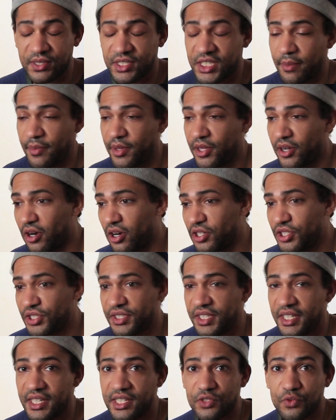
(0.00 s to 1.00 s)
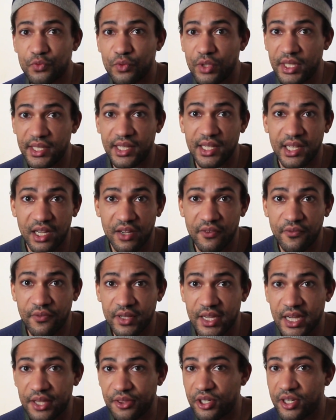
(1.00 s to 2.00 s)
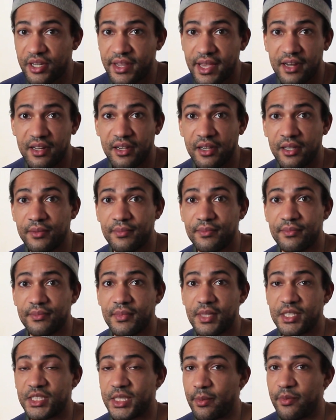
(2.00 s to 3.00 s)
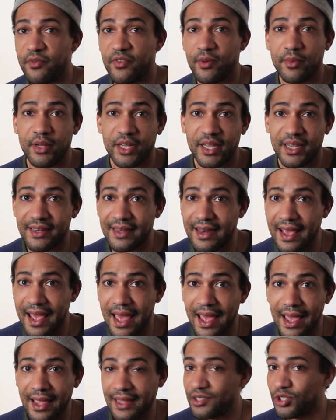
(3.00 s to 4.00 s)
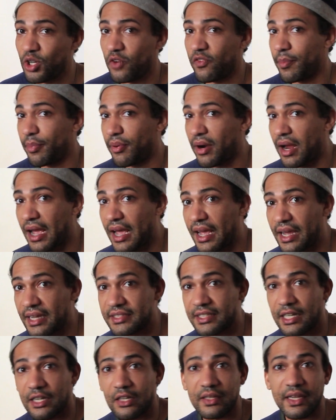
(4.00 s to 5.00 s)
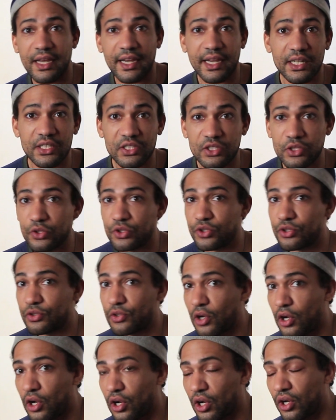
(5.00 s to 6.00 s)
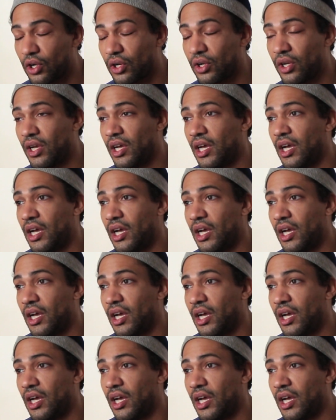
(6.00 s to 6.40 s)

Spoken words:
Some of the Argentinians really love La Tranquera, and some of them are like, nah, it's overpriced, I don't like it, it's too strong.